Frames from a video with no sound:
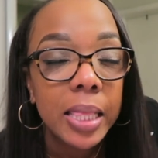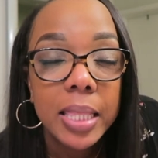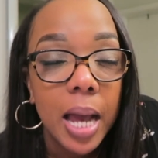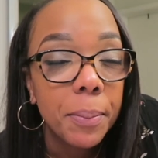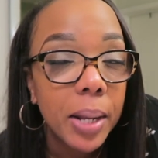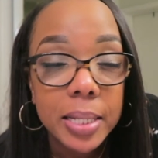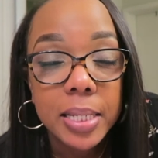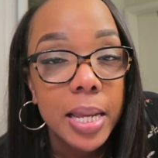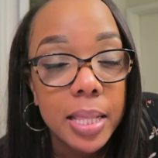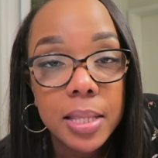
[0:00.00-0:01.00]
I'm not
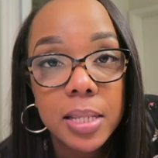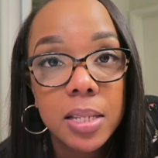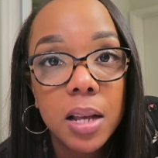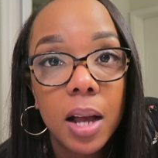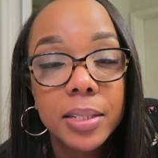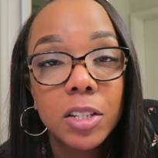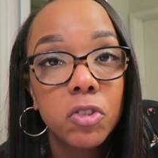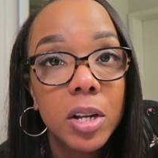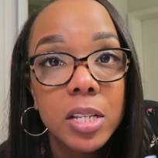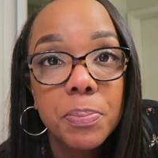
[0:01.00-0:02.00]
saying that this is a cocktail
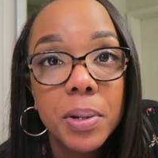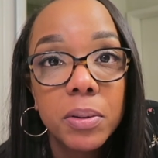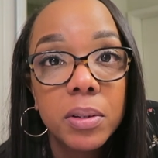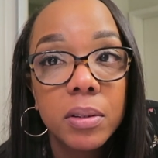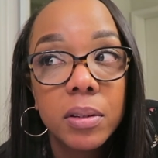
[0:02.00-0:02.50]
dress, but